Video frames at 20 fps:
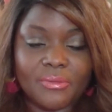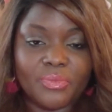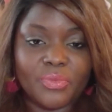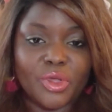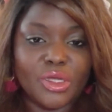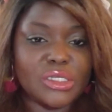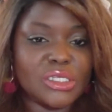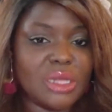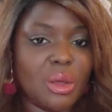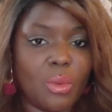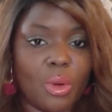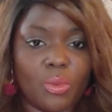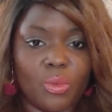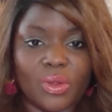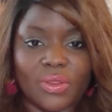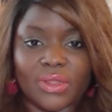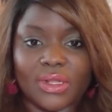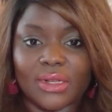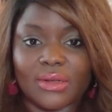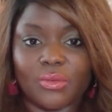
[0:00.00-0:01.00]
someone
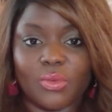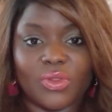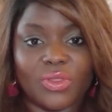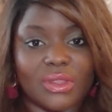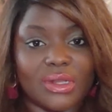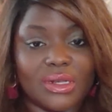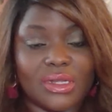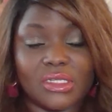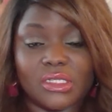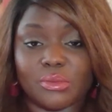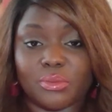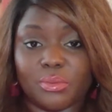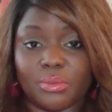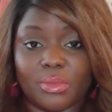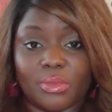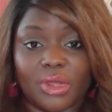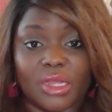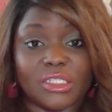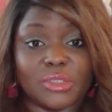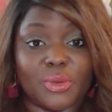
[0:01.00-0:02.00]
with with the least
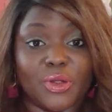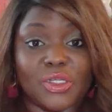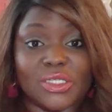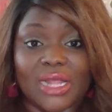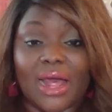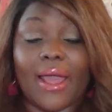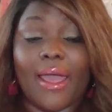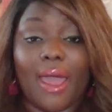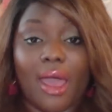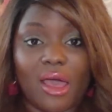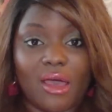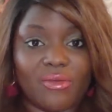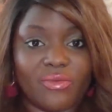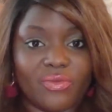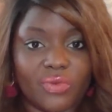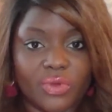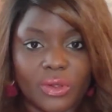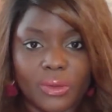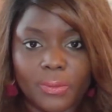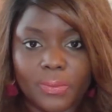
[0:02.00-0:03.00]
experience I have.
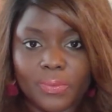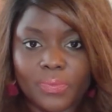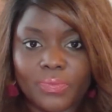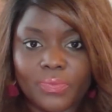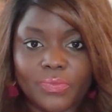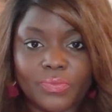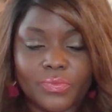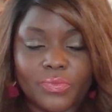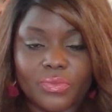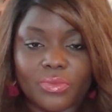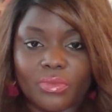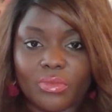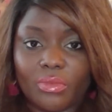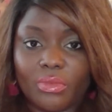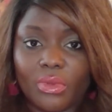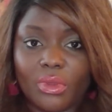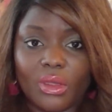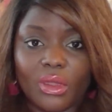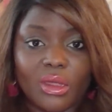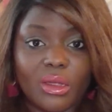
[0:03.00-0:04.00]

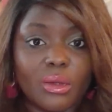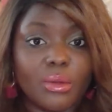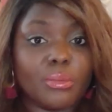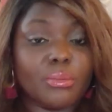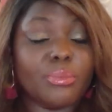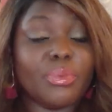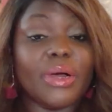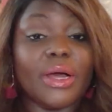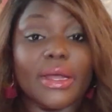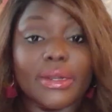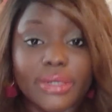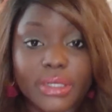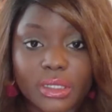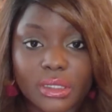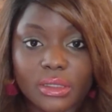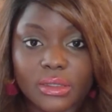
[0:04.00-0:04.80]
But